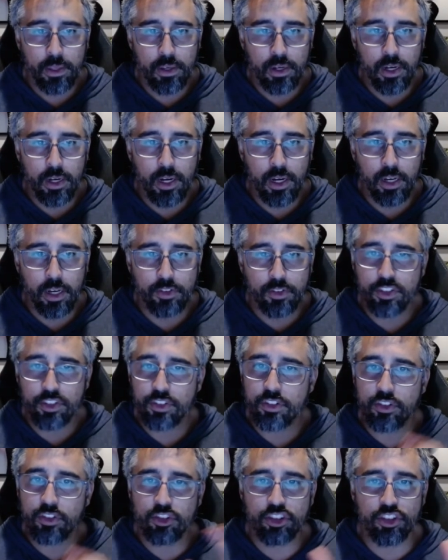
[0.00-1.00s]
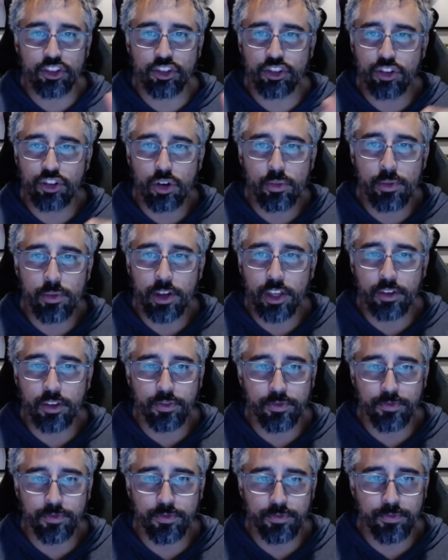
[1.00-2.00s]
Uh, just just so many
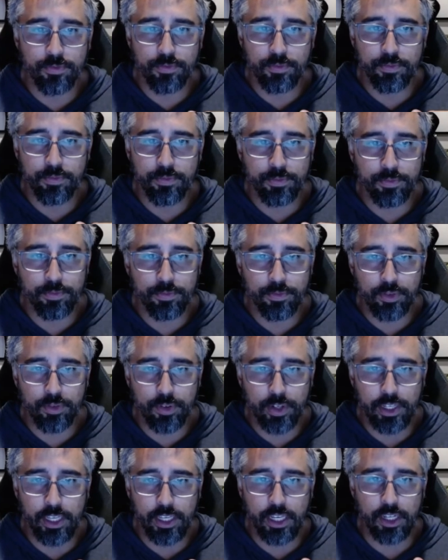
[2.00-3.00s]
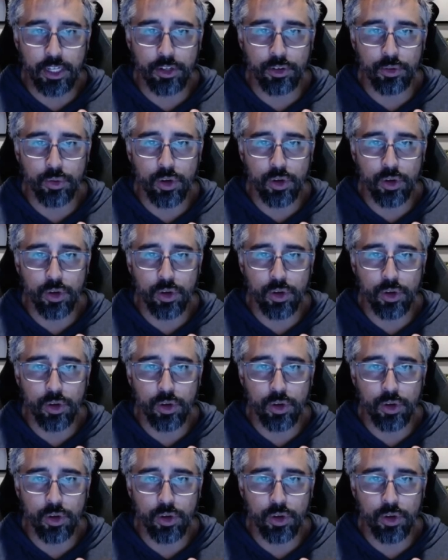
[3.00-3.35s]
freaking new